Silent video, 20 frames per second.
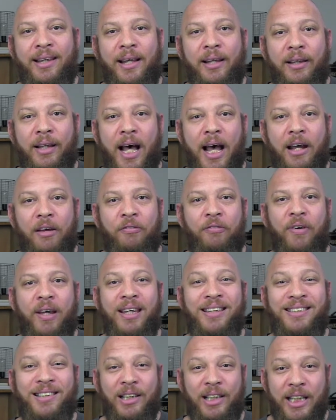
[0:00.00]
that life
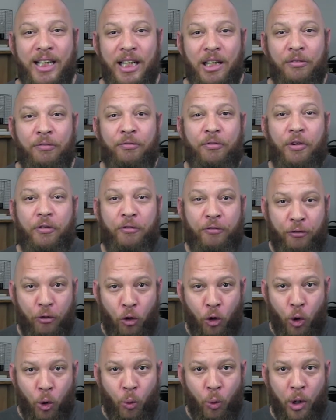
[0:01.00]
is lived
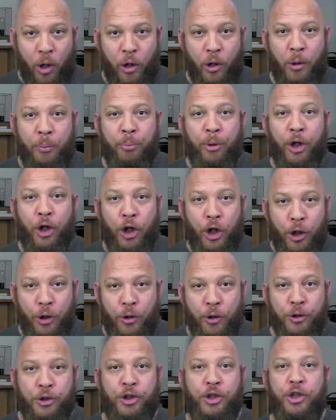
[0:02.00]
forward but
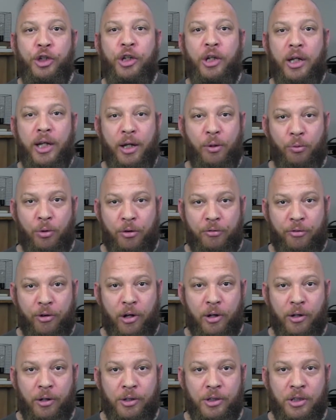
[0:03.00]
understood in
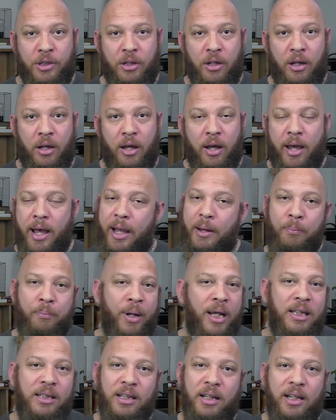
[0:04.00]
reverse. And
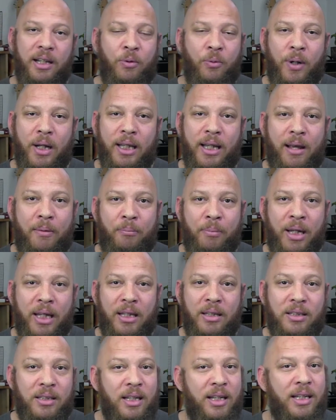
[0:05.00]
basically what that
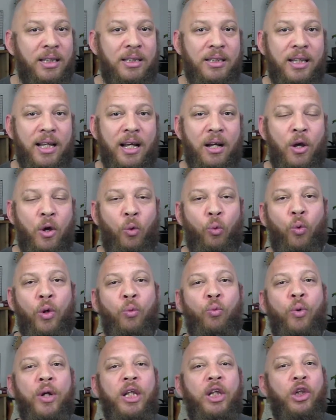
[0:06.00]
means is that
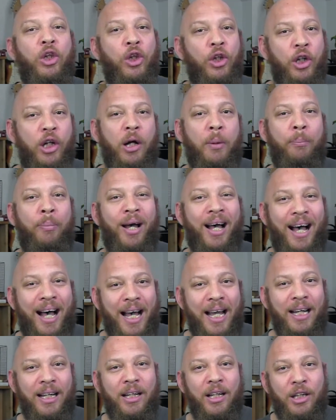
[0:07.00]
when we look
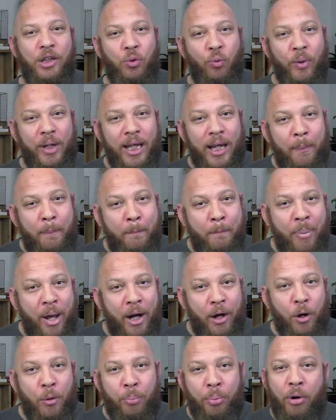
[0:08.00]
behind us, we can
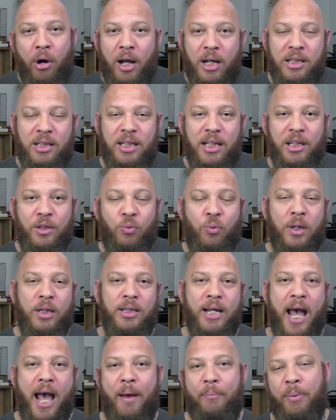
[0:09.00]
better process
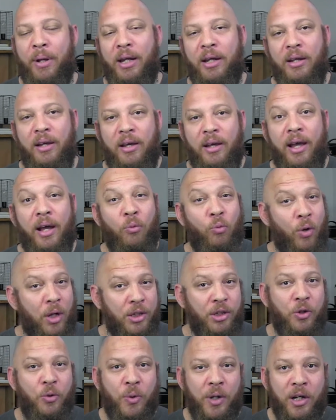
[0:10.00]
what's happened and
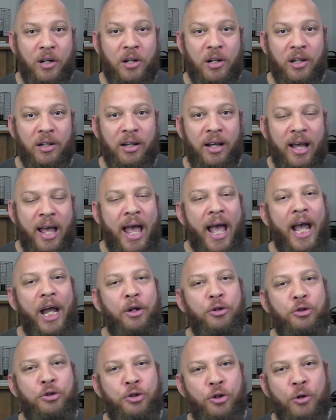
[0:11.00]
what's going on.
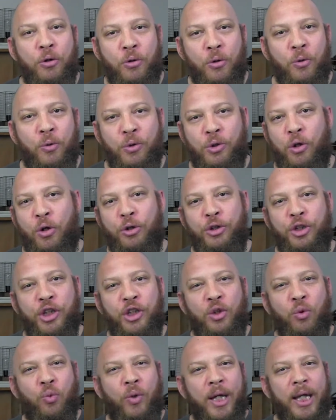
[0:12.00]
And journals are
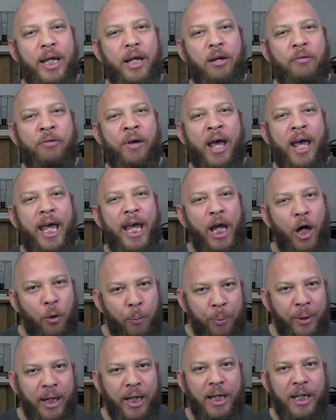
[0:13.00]
just a way of
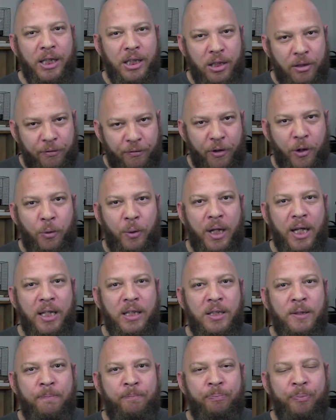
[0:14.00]
helping us to
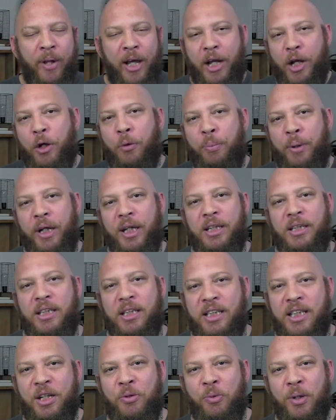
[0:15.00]
focus and helping us to
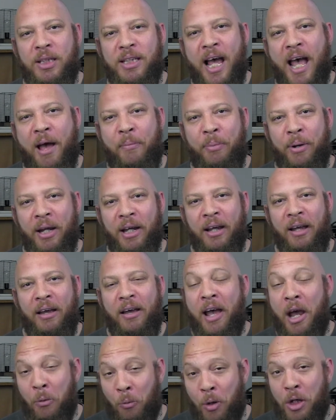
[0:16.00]
see what's happening
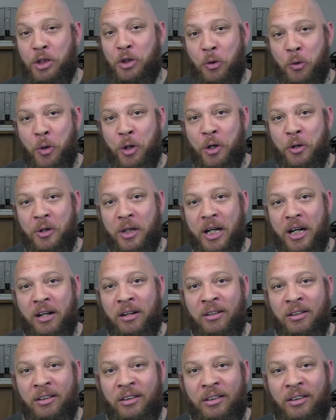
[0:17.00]
and what's going on
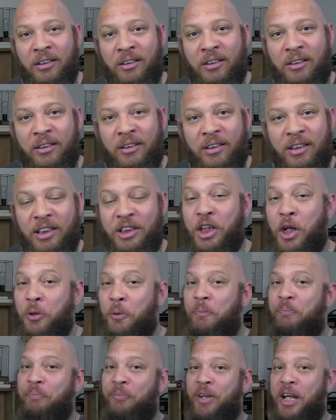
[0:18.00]
there.
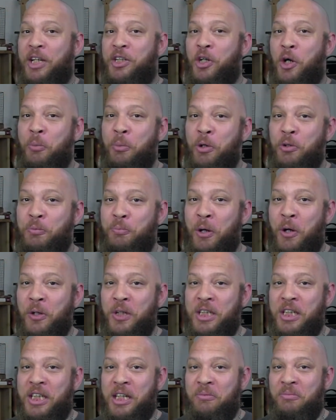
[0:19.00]
So it's almost
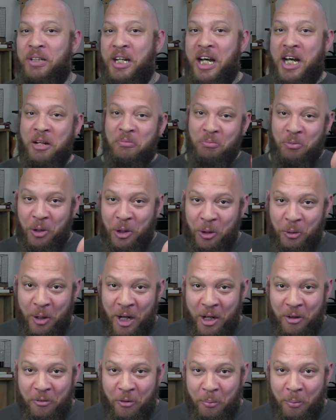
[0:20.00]
bonus tip time. Are you
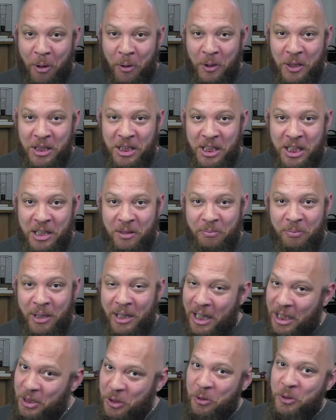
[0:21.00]
ready for bonus tip?
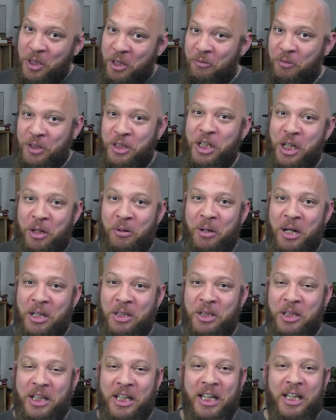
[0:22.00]
I told you if you stick around
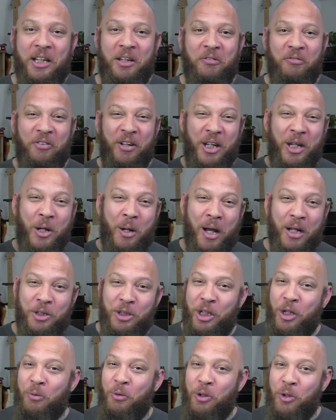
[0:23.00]
to the end of the video, I'd
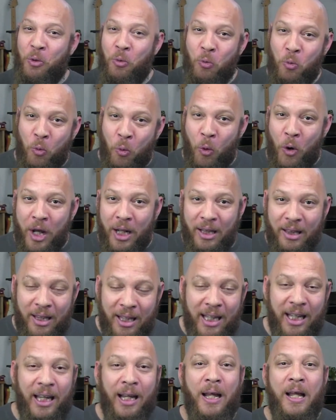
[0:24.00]
share with you one
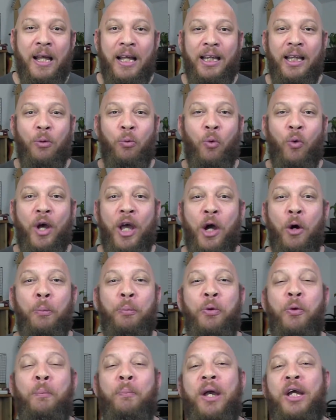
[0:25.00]
thing that will
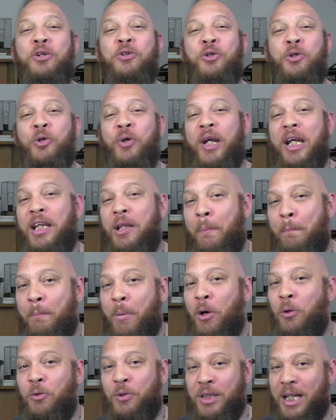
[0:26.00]
help you make sure you get the
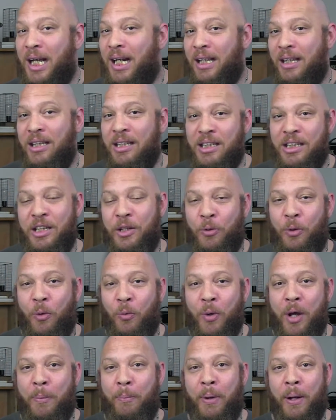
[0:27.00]
most out of this secret
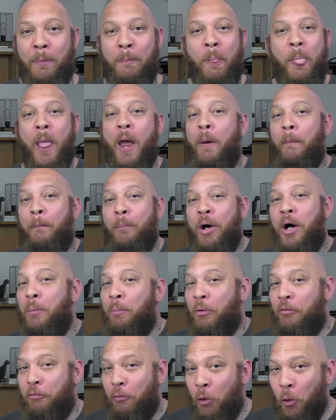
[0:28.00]
weapon. But
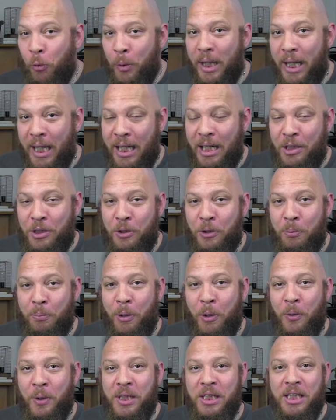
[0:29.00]
before we get into the
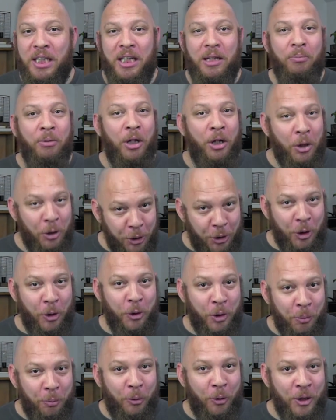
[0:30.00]
bonus tip, show
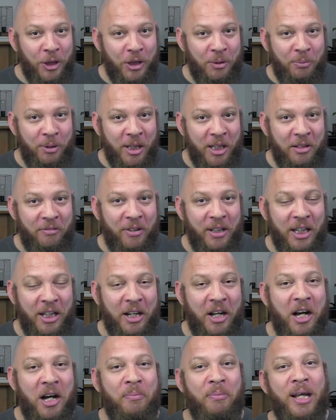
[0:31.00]
your boy some love in the
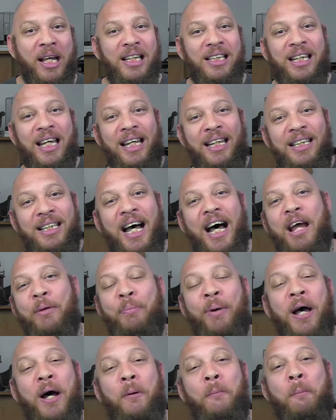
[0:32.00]
comments and type
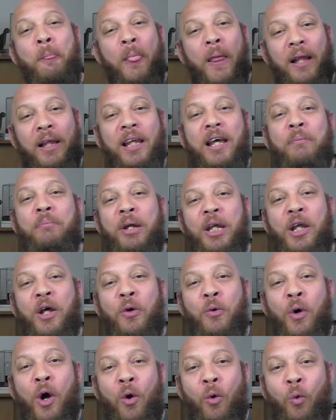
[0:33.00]
out, let me
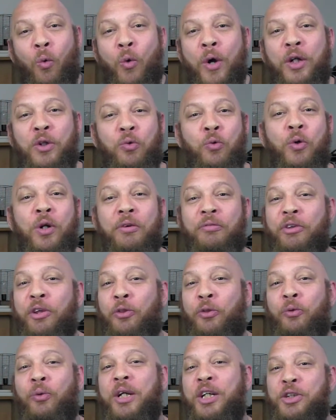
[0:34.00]
know which one of the
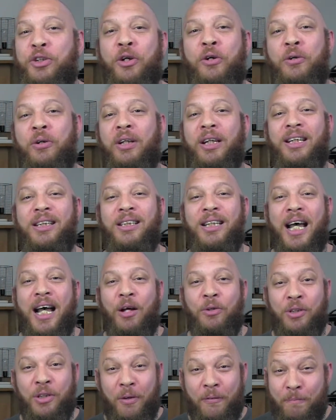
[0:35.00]
three journaling
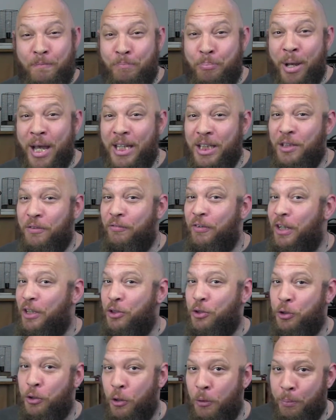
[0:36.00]
styles best
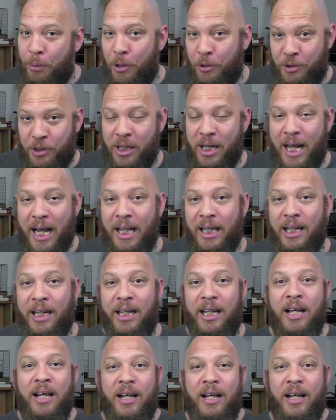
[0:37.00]
fits your personality.